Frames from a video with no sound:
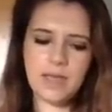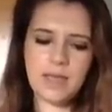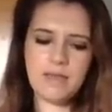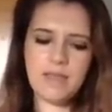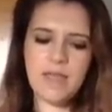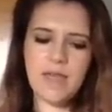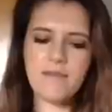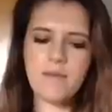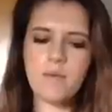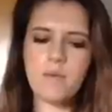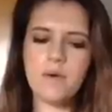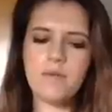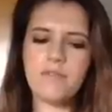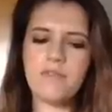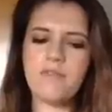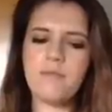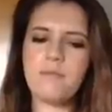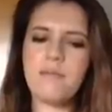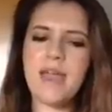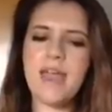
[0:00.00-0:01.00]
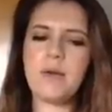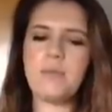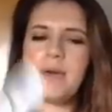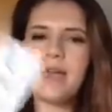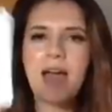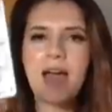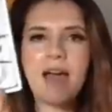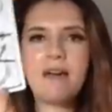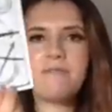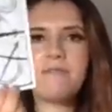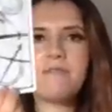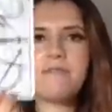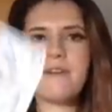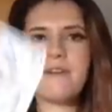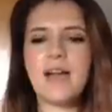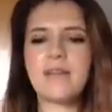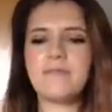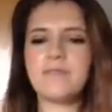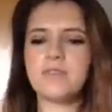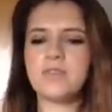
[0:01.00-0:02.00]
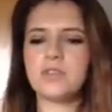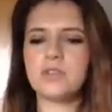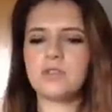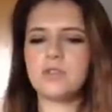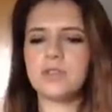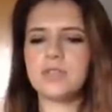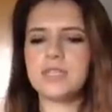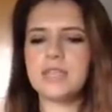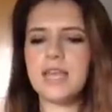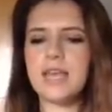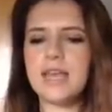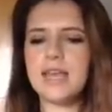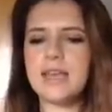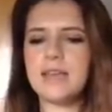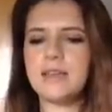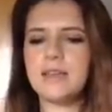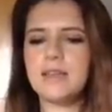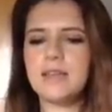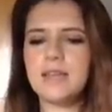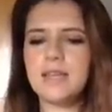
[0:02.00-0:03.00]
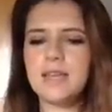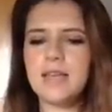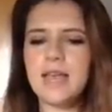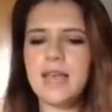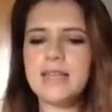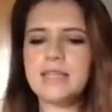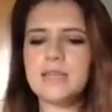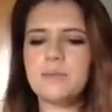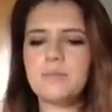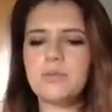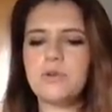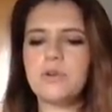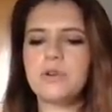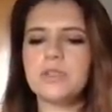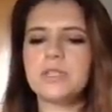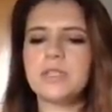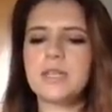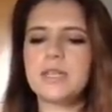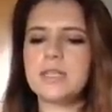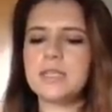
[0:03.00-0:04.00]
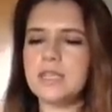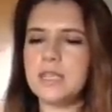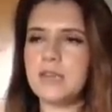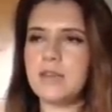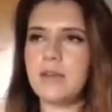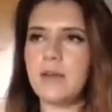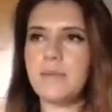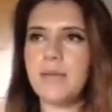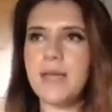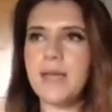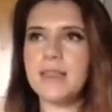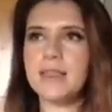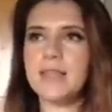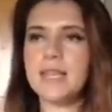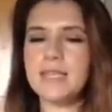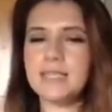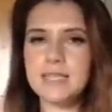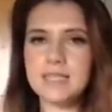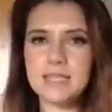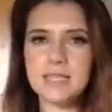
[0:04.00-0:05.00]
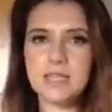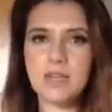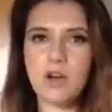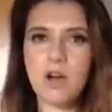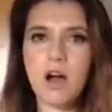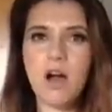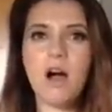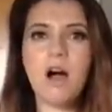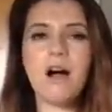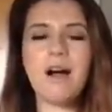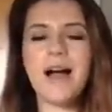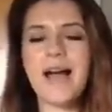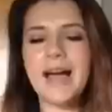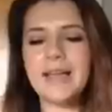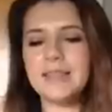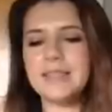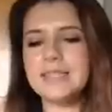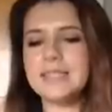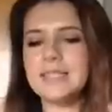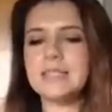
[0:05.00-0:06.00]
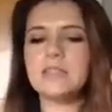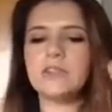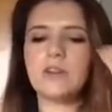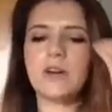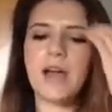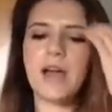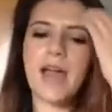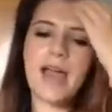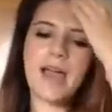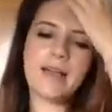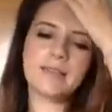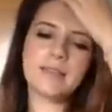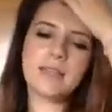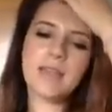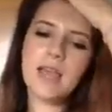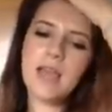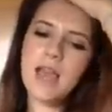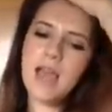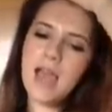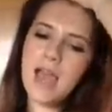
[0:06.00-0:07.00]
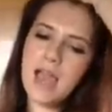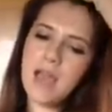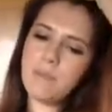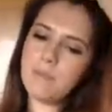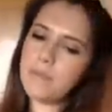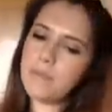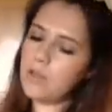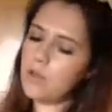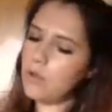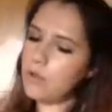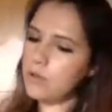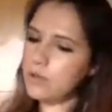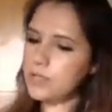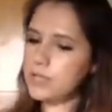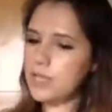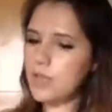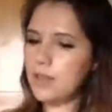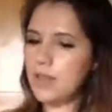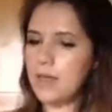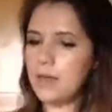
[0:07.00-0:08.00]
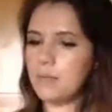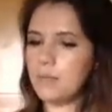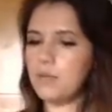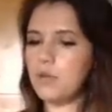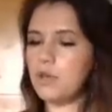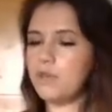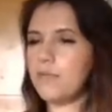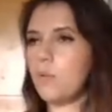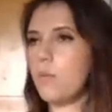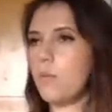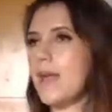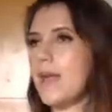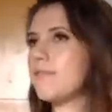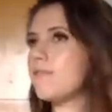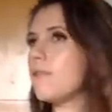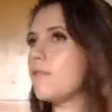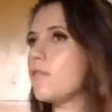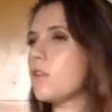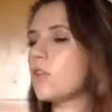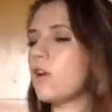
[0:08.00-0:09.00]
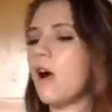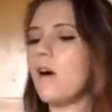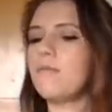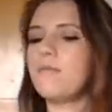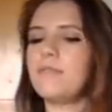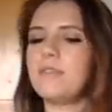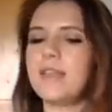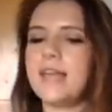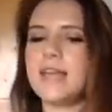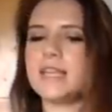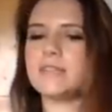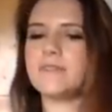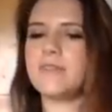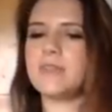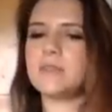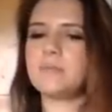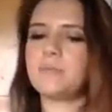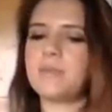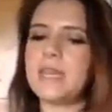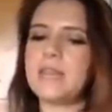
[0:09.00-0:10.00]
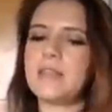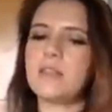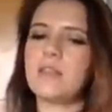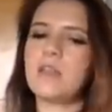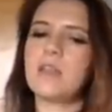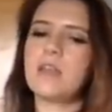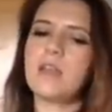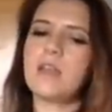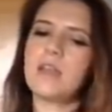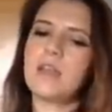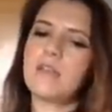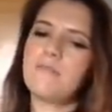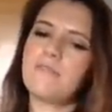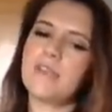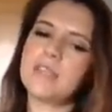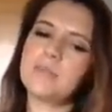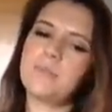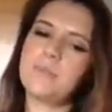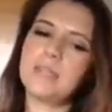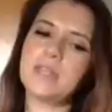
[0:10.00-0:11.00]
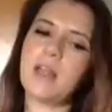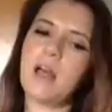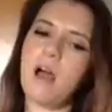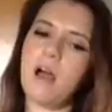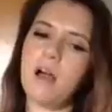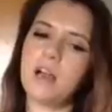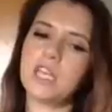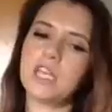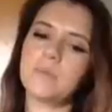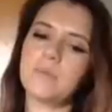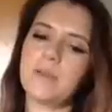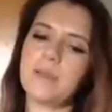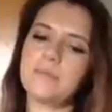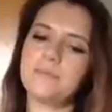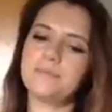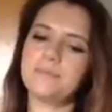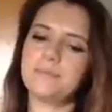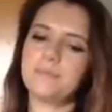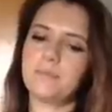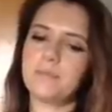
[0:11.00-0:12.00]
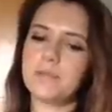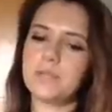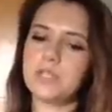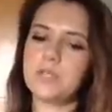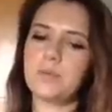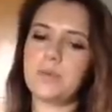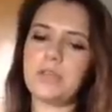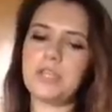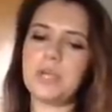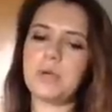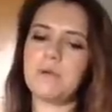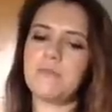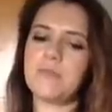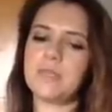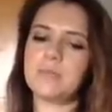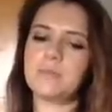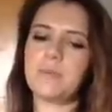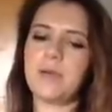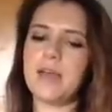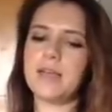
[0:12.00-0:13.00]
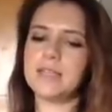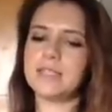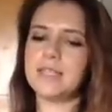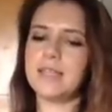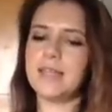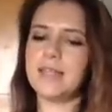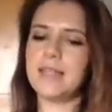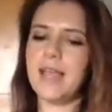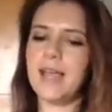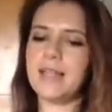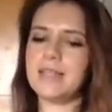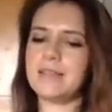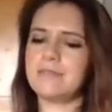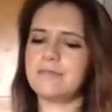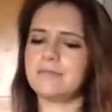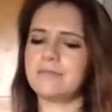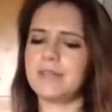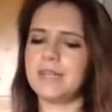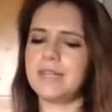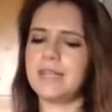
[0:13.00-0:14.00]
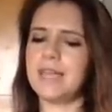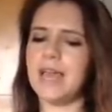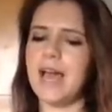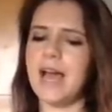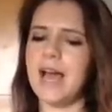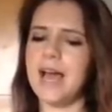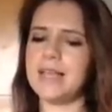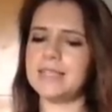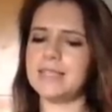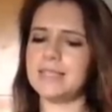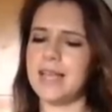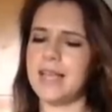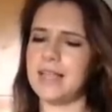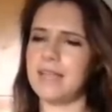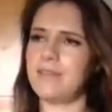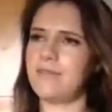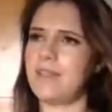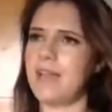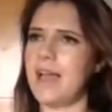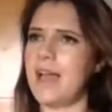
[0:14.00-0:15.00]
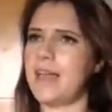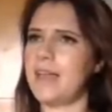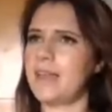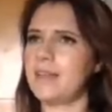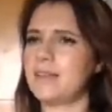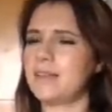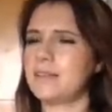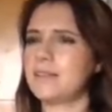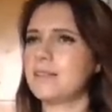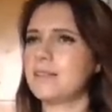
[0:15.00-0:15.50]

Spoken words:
Yeah, the month of May, we have the Five of Swords here. It's important to, I'm getting, listen to your heart and listen to your head, and also like move away from the conflict. There's been an argument between you and this person, and it really has kind of like,